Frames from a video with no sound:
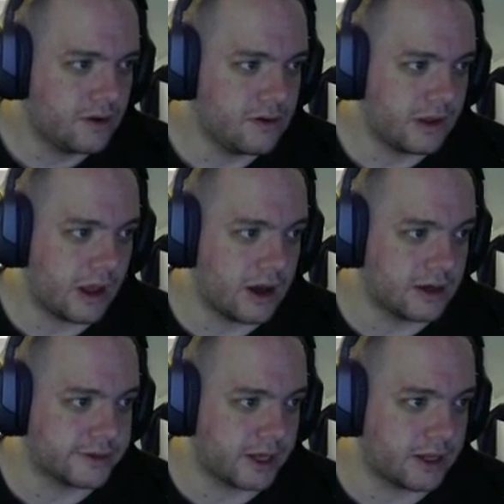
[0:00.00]
Yeah,
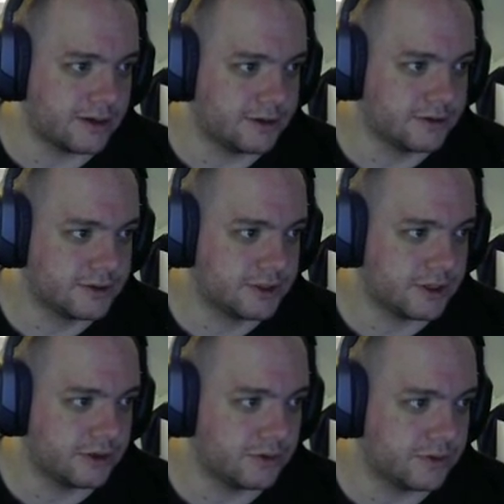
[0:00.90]
exactly.
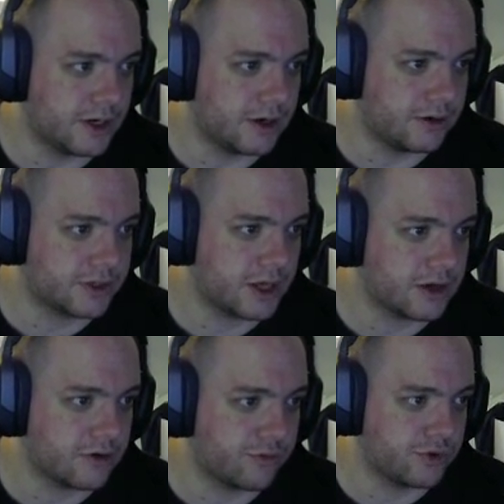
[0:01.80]
So we
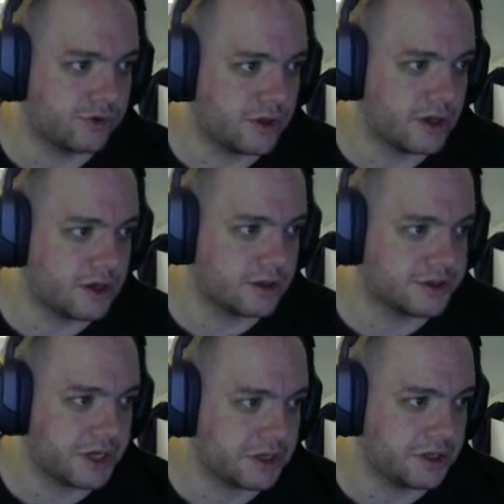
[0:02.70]
kick off with the
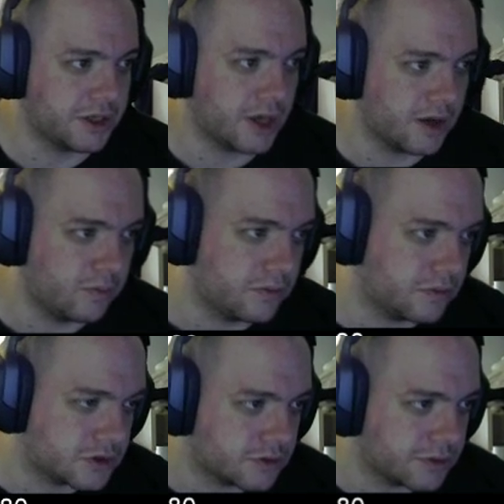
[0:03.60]
second game,
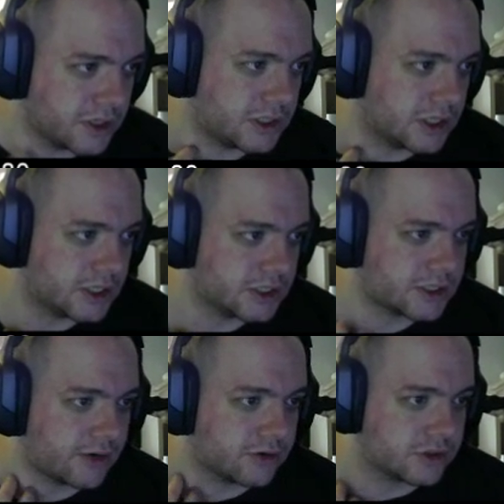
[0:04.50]
which would be
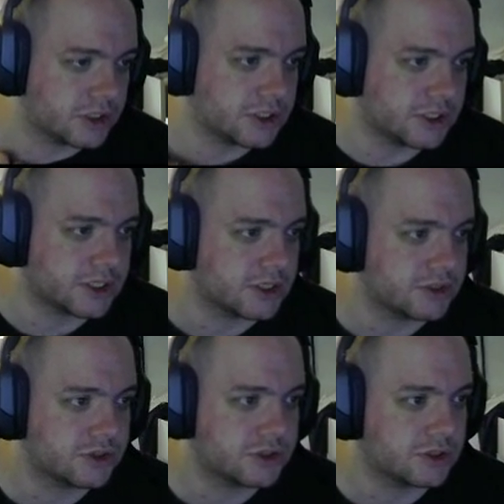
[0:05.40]
Daryl Gurney
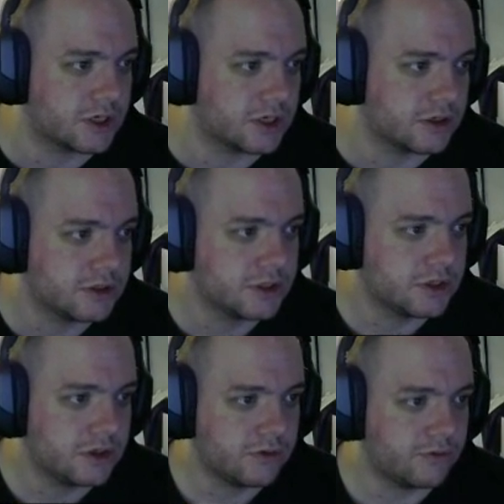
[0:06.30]
against
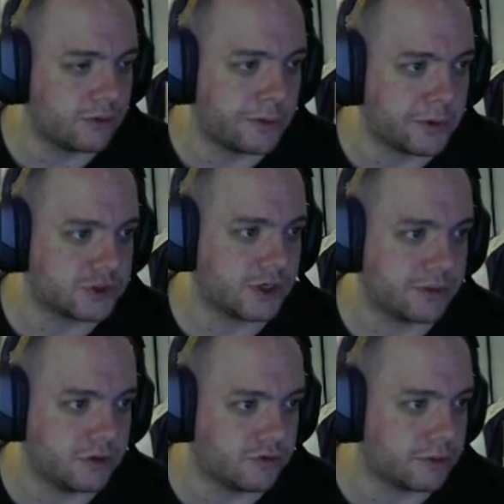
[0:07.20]
former world
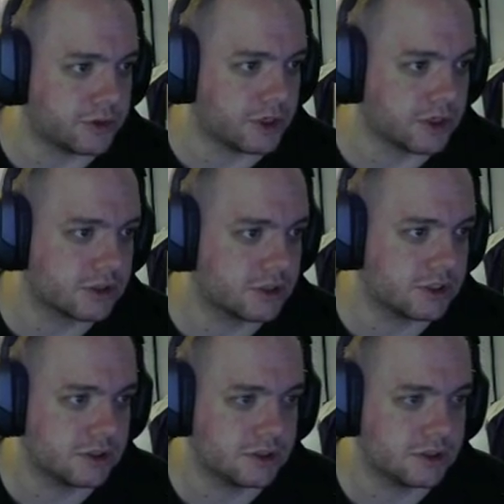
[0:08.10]
champion Rob Cross.